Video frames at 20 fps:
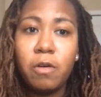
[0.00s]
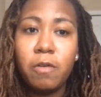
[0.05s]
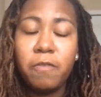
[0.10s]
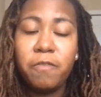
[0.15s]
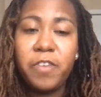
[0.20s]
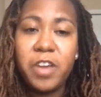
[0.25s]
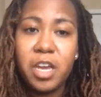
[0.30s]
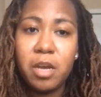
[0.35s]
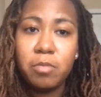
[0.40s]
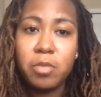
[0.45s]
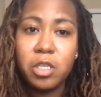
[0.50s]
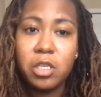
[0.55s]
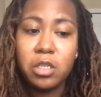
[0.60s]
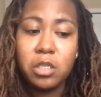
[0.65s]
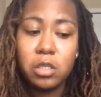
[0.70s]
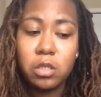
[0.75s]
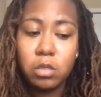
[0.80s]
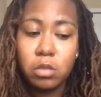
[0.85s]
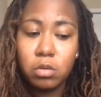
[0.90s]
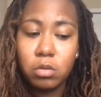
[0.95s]

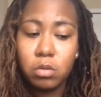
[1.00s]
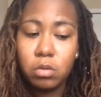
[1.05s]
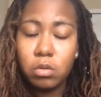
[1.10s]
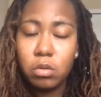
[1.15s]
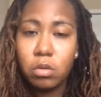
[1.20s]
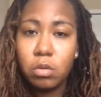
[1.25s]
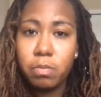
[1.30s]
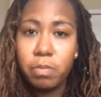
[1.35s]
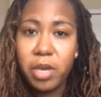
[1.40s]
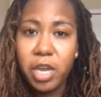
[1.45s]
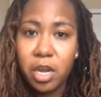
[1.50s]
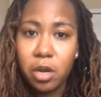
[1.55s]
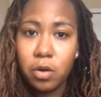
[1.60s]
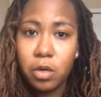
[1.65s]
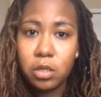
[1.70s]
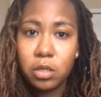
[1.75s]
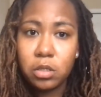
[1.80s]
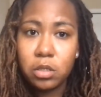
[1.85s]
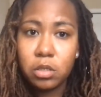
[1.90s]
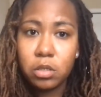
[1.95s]
families,
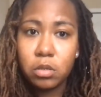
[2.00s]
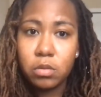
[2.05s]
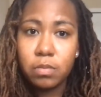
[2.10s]
parents,